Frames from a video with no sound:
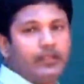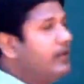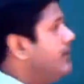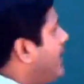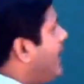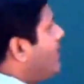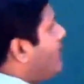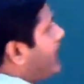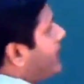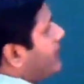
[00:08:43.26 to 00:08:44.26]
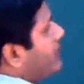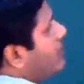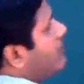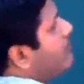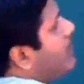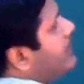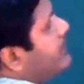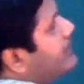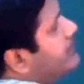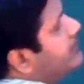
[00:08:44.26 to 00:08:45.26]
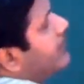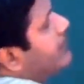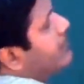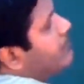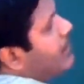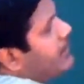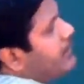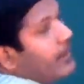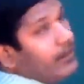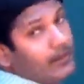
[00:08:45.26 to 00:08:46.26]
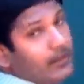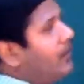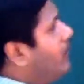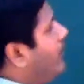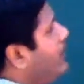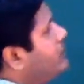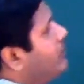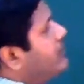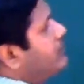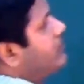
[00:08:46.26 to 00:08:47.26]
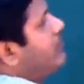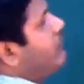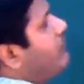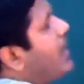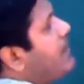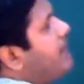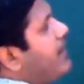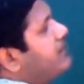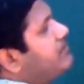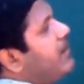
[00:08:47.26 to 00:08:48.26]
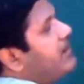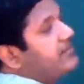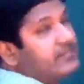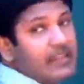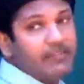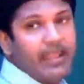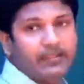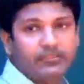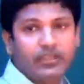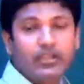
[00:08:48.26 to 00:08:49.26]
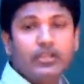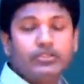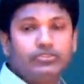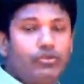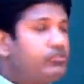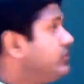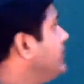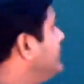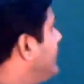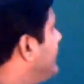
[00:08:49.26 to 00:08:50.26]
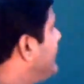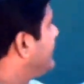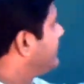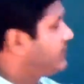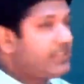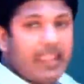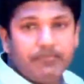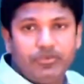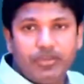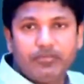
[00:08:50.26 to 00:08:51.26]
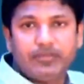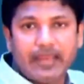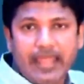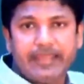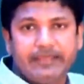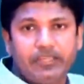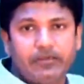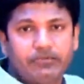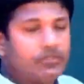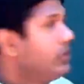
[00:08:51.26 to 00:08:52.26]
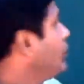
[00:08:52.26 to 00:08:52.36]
Now I can combine this and combine that. Alright, so what this will be? 5x minus 7x. So since they're the same term, the like terms,